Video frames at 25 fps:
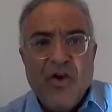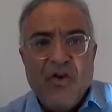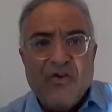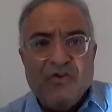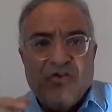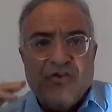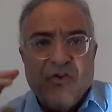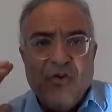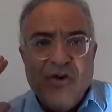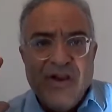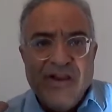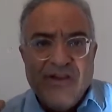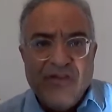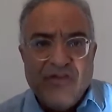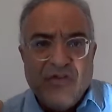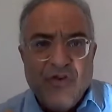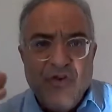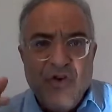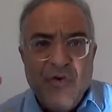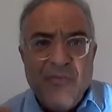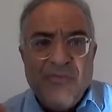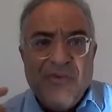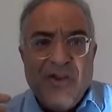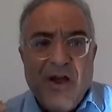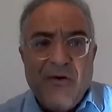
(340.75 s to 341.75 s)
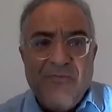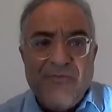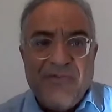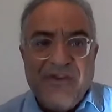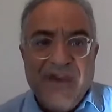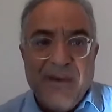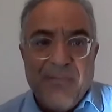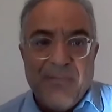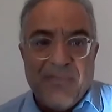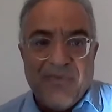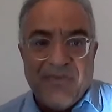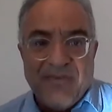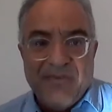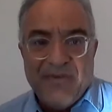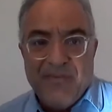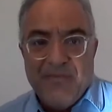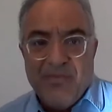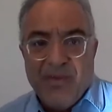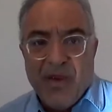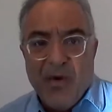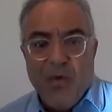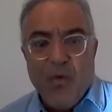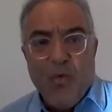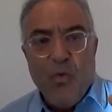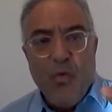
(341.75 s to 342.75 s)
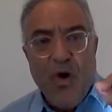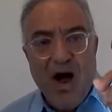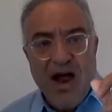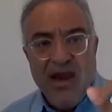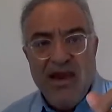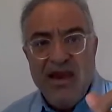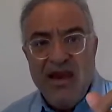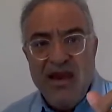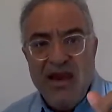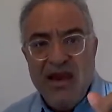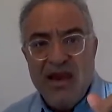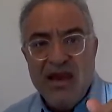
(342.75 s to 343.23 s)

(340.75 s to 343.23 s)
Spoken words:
So in terms of this, one